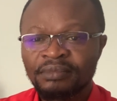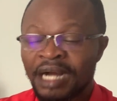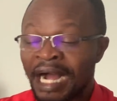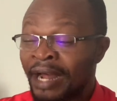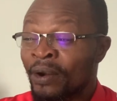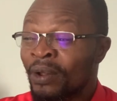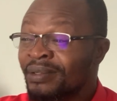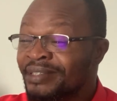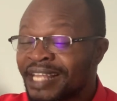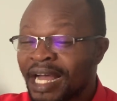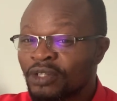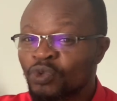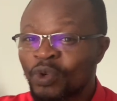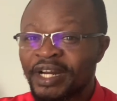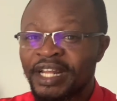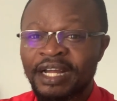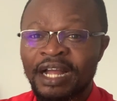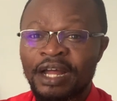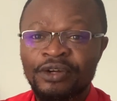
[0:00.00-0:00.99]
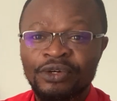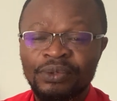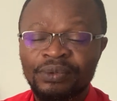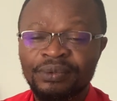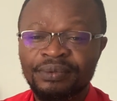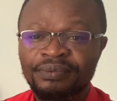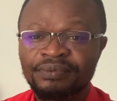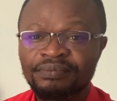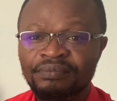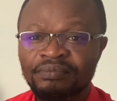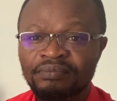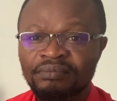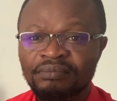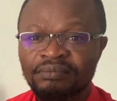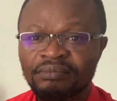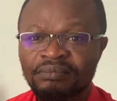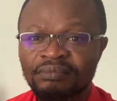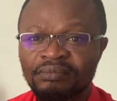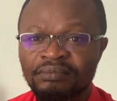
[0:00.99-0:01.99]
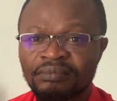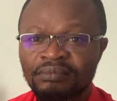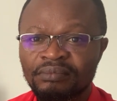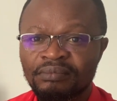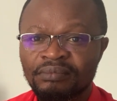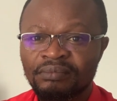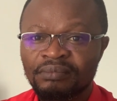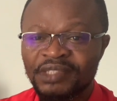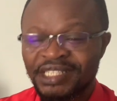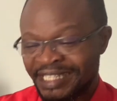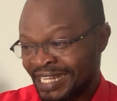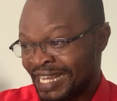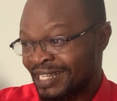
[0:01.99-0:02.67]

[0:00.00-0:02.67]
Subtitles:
I don't doubt what they can do. They